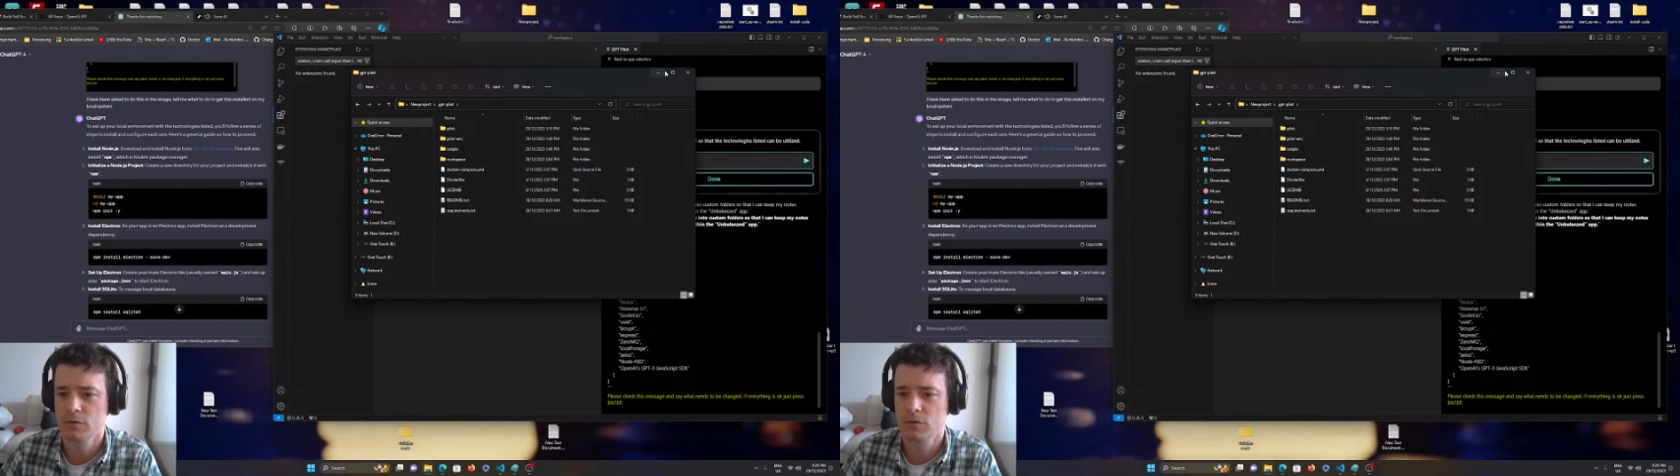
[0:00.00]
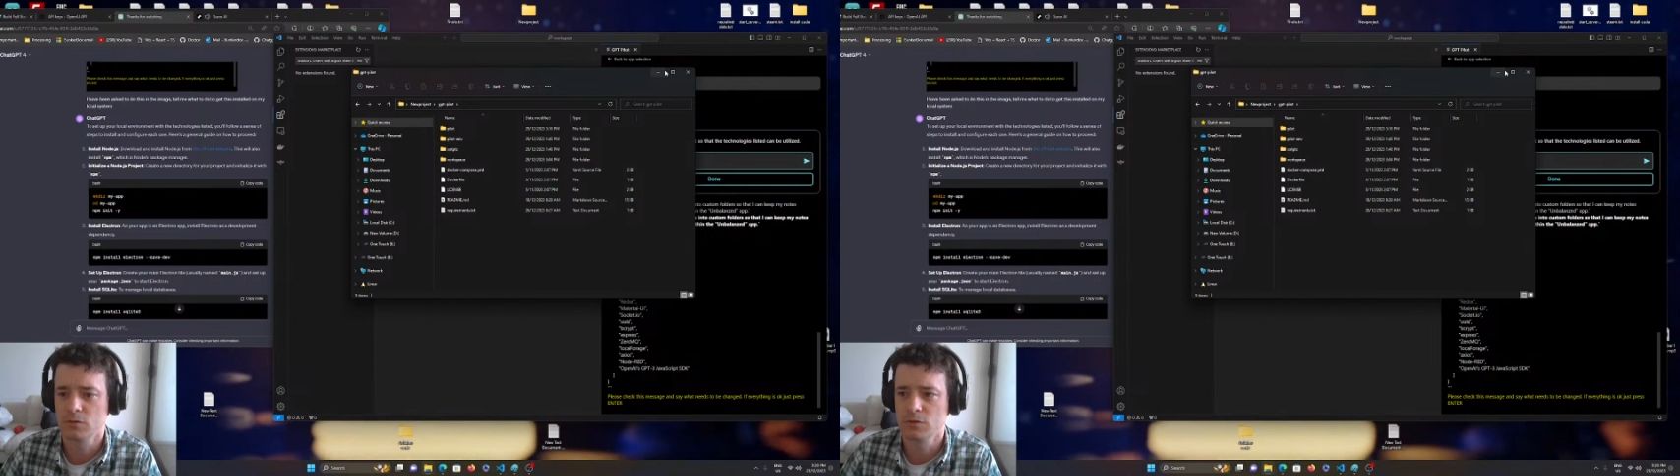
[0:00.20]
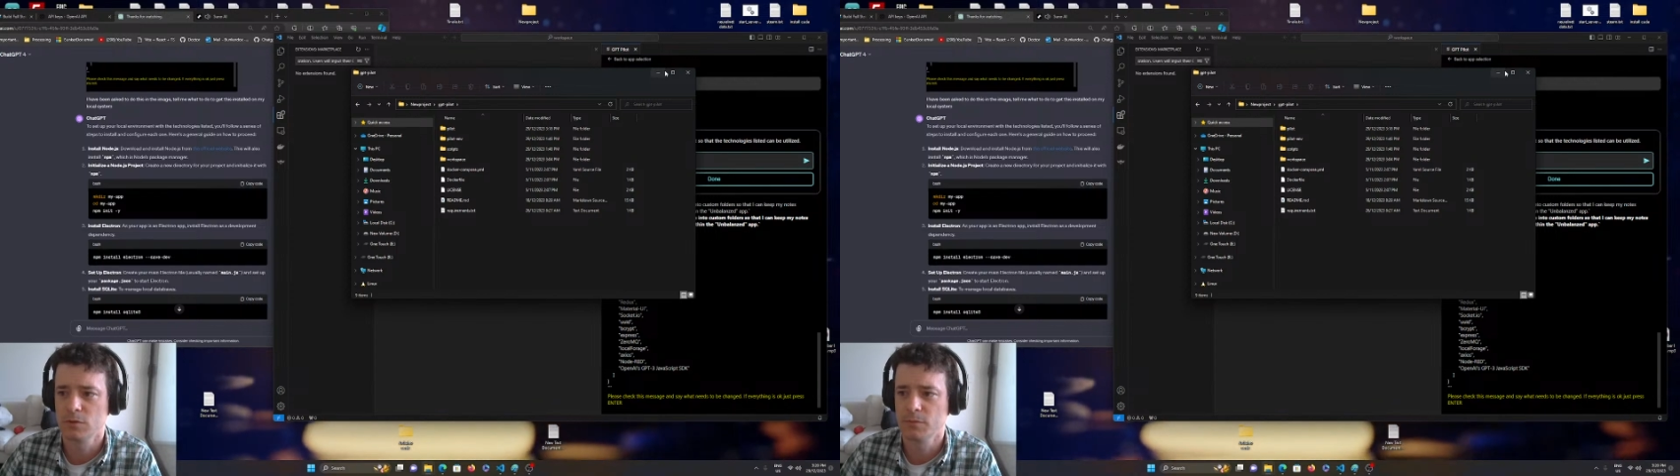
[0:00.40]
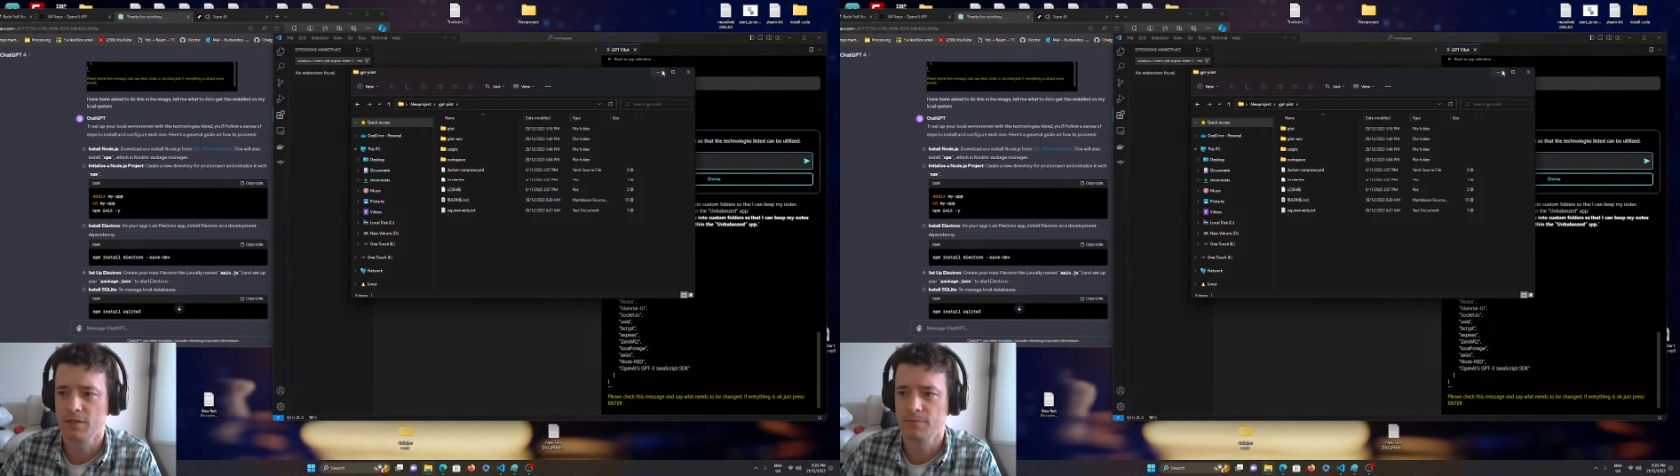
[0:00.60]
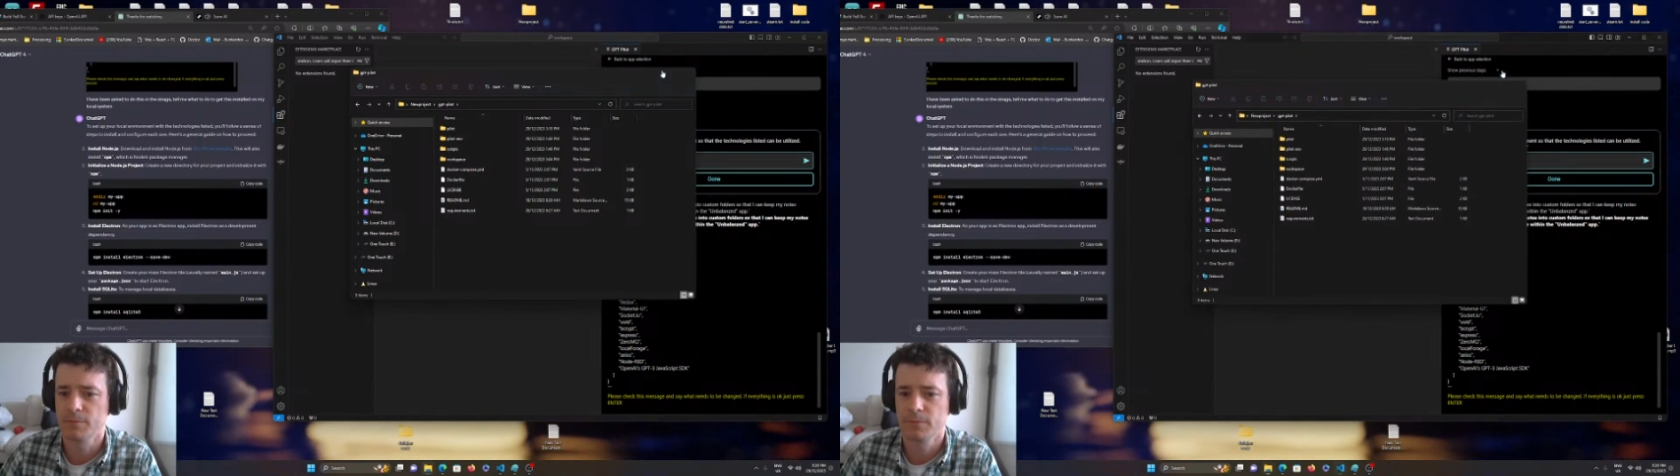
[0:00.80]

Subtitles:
doing something.